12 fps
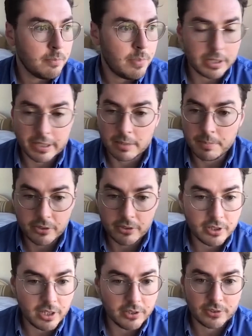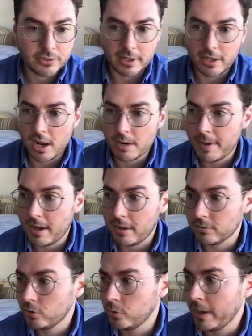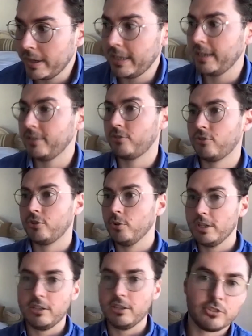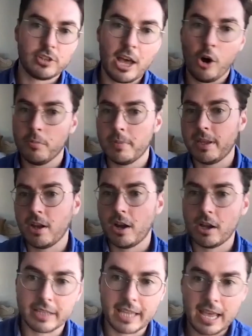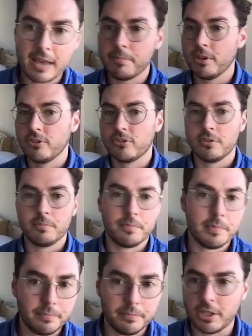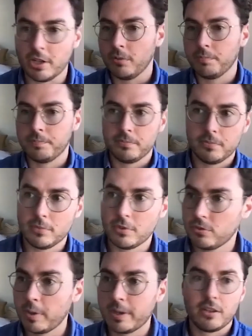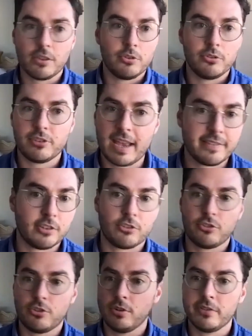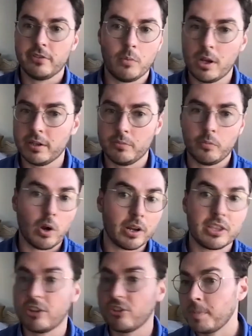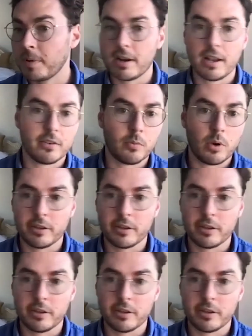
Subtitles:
building the business. I got about 20 students to help me on campus, 20 enthusiastic students that wanted the experience,